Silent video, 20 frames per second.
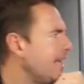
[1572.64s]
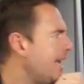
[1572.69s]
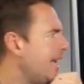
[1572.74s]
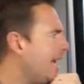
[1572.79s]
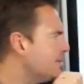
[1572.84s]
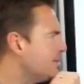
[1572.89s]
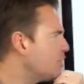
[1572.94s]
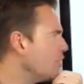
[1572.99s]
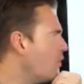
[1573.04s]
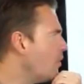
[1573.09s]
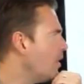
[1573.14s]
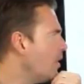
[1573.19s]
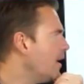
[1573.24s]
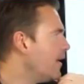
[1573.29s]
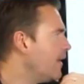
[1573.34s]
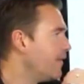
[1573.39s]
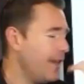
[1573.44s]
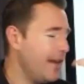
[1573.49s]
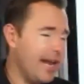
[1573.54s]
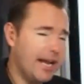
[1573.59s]
And so
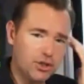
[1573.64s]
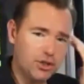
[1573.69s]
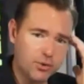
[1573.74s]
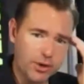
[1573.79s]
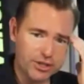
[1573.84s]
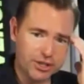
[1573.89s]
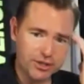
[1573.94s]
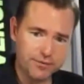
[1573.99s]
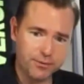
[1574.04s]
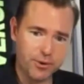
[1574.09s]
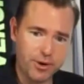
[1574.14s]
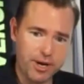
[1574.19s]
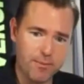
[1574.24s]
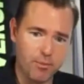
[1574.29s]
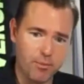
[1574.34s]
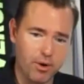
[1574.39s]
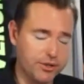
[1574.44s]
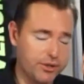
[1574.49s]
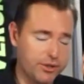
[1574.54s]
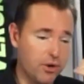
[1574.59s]
the next question for him
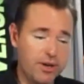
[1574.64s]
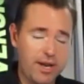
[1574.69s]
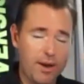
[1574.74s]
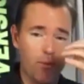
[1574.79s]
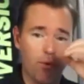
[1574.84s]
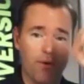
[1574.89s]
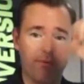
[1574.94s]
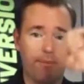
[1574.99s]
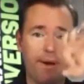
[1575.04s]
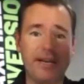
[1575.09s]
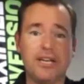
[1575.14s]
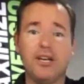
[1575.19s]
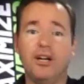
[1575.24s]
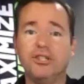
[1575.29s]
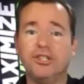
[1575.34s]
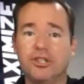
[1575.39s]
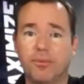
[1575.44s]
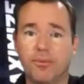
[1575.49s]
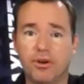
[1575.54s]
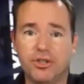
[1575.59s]
was, okay, well, if my
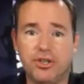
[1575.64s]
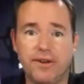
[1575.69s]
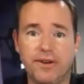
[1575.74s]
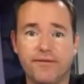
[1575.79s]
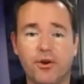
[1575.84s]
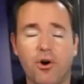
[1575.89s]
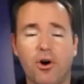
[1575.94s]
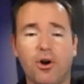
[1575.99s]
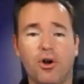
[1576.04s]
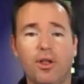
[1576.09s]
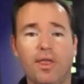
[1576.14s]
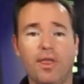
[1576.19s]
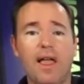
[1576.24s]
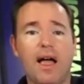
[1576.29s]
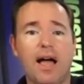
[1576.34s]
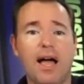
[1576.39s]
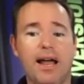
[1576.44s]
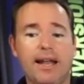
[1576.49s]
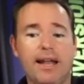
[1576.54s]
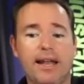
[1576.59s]
customers have gone
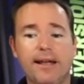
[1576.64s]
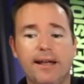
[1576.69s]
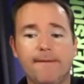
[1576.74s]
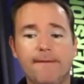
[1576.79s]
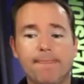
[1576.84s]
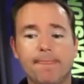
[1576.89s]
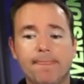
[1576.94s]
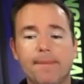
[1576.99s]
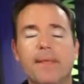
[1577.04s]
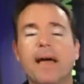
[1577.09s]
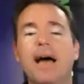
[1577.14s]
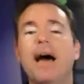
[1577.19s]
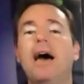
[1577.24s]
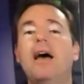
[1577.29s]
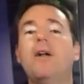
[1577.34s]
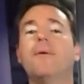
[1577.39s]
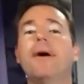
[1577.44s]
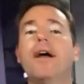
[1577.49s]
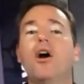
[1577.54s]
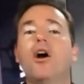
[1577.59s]
online, how
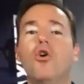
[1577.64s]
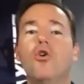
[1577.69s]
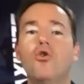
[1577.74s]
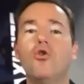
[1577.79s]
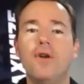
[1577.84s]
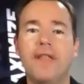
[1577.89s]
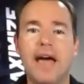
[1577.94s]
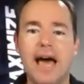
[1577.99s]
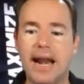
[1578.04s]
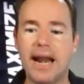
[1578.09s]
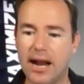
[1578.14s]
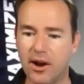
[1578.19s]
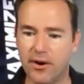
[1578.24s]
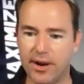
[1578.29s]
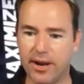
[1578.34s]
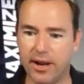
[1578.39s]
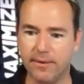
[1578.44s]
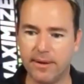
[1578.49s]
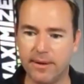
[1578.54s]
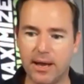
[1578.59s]
do I own that area?